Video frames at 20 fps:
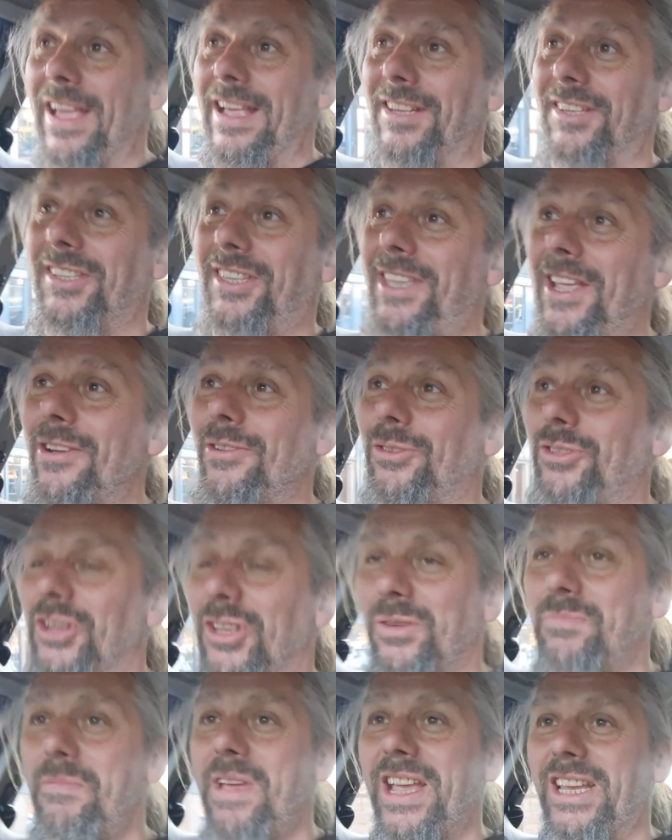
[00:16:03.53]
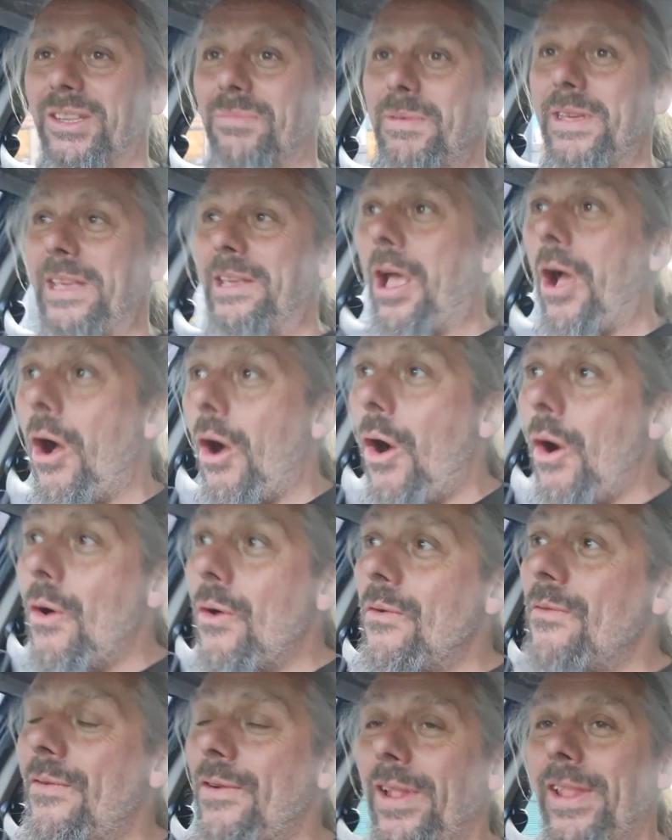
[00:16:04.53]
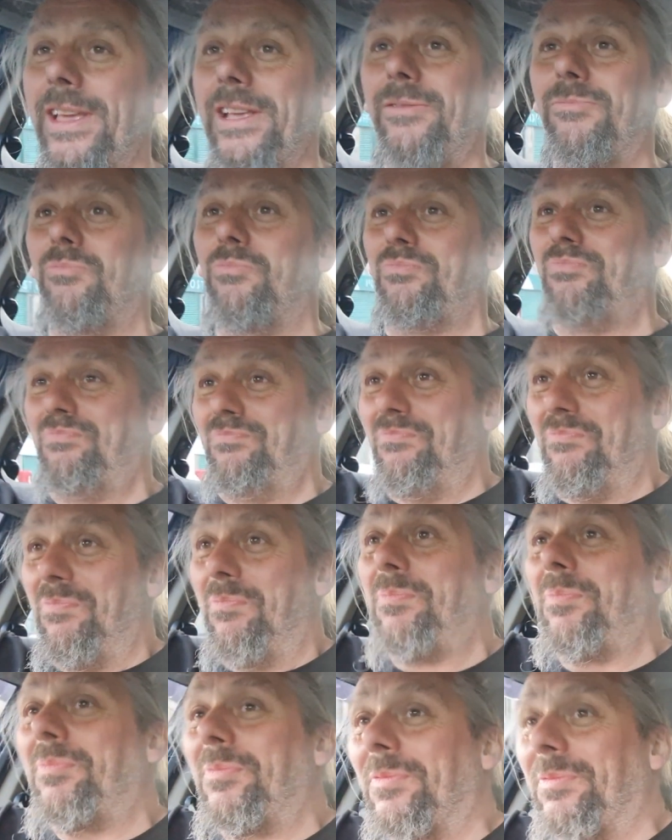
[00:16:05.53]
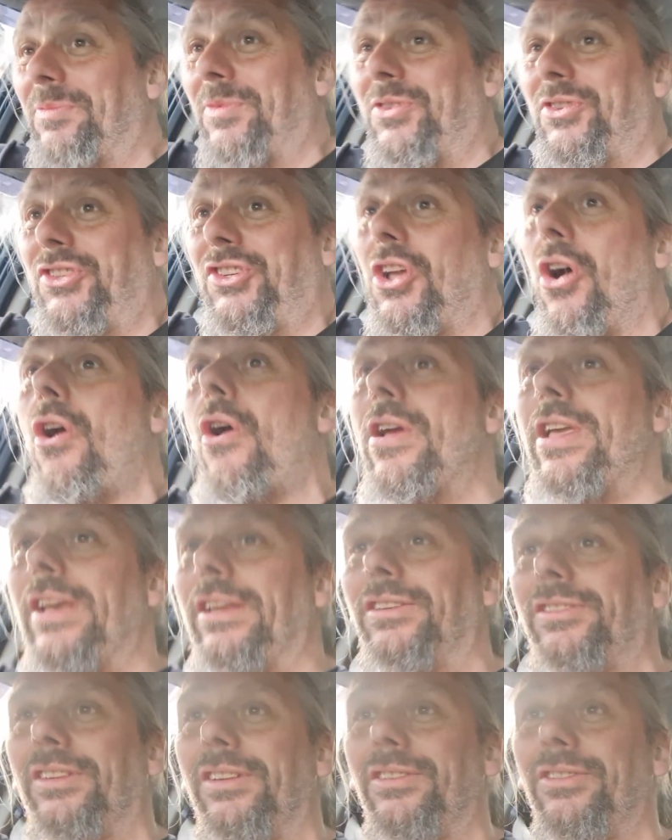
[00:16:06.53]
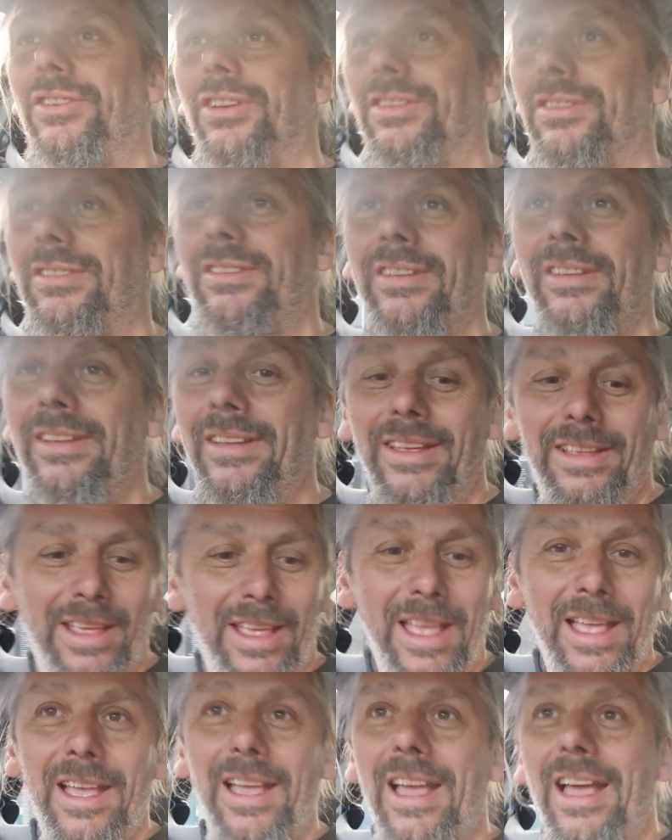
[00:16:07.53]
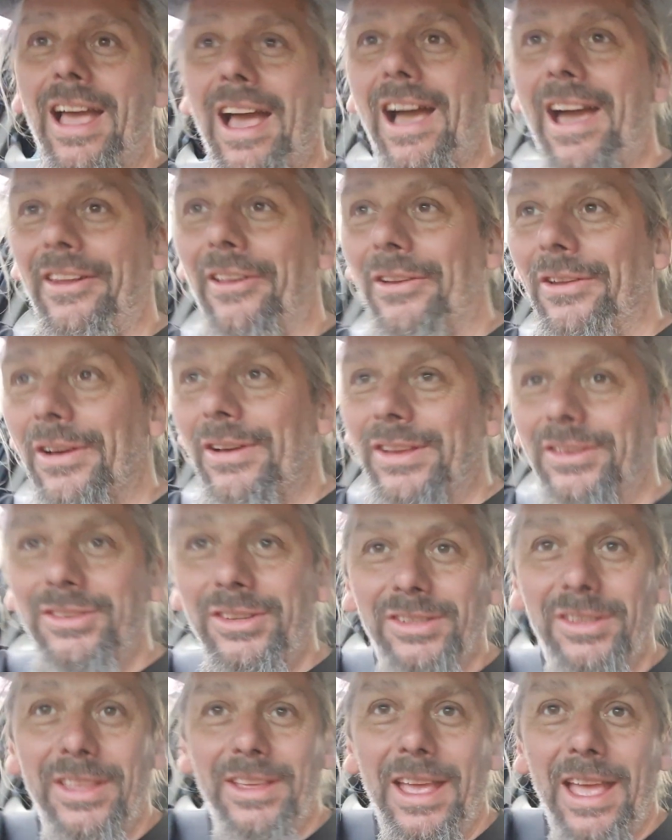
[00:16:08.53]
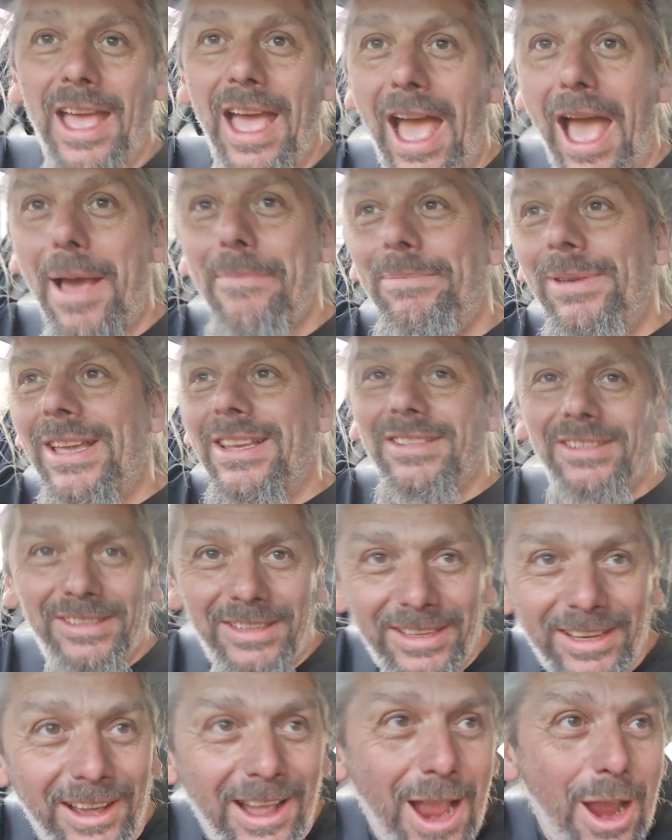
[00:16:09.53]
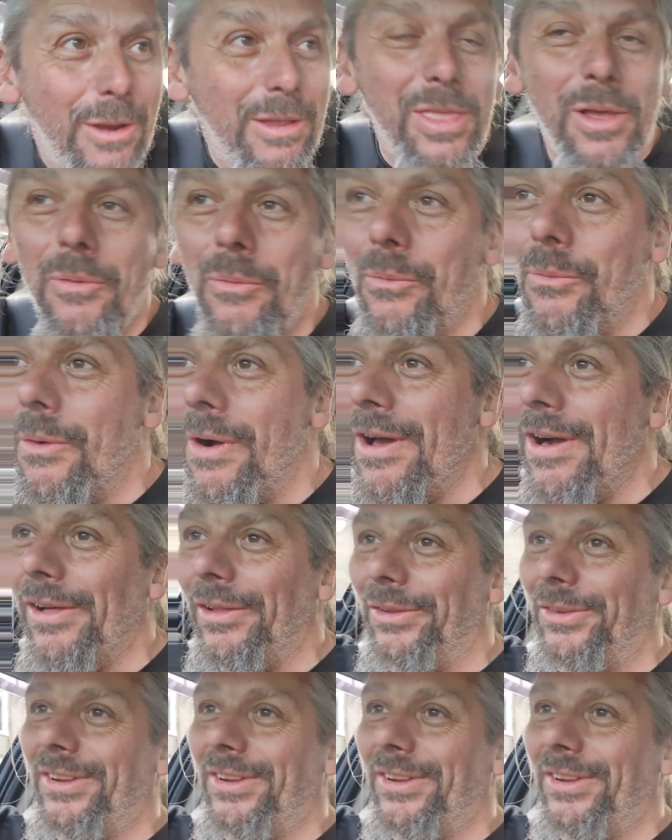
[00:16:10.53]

It still just makes me overly joyous and just, I don't know, it's just the happiest car in the world.